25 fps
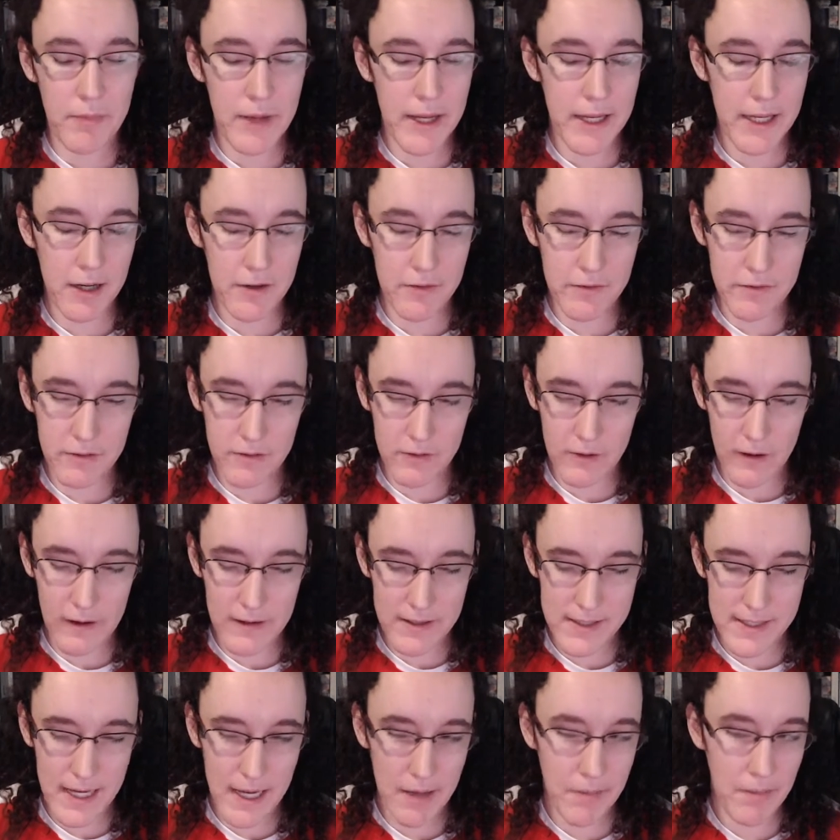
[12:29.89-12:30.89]
make up for
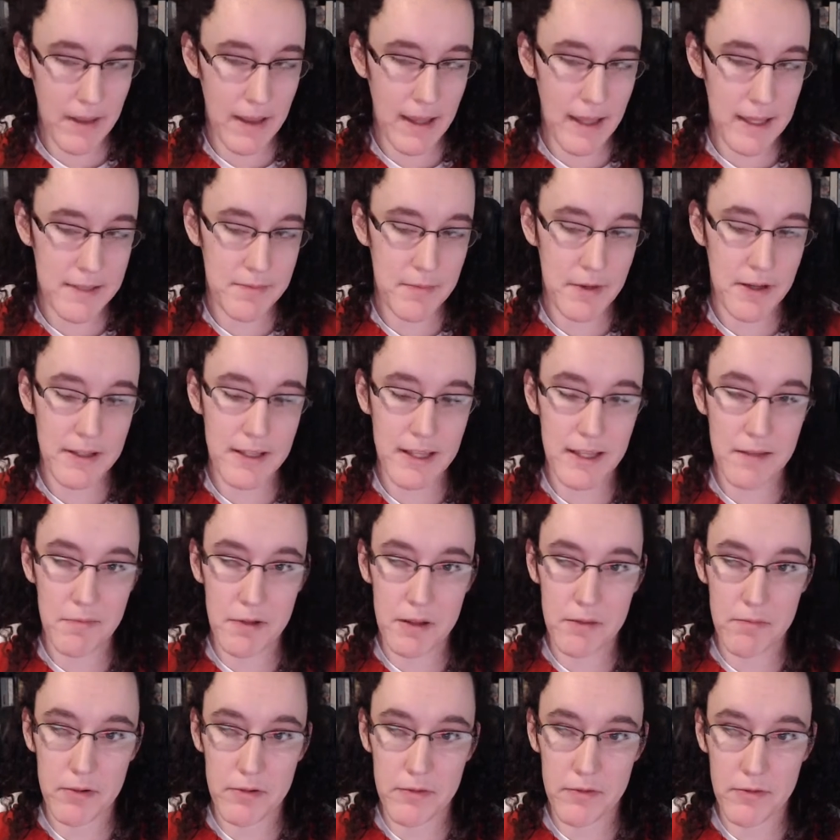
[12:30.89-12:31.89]
lost time last month and the
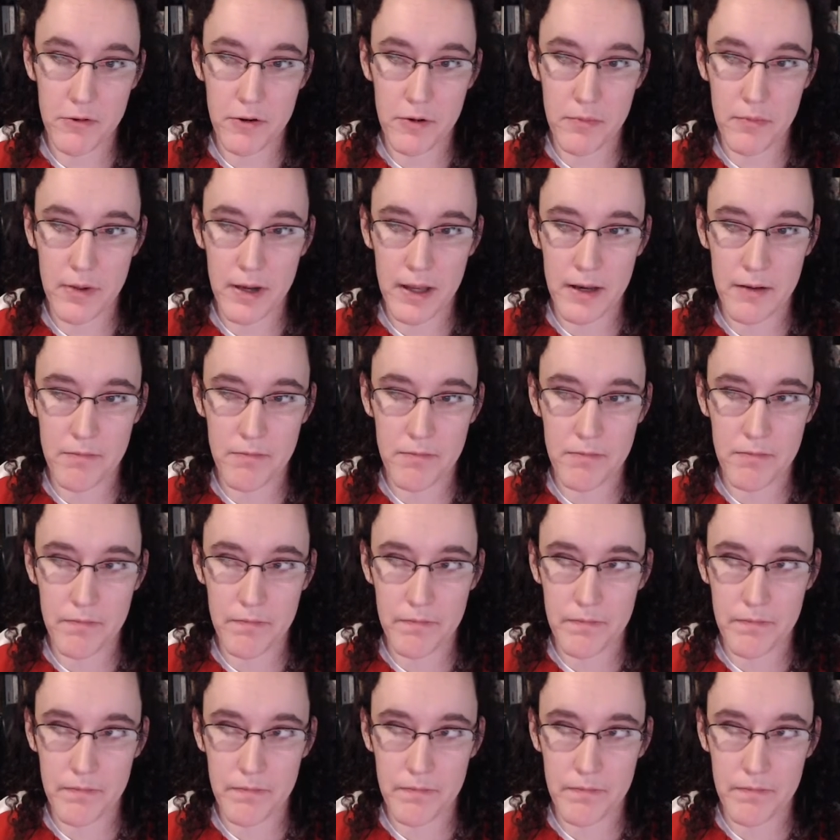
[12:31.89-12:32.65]
month before, but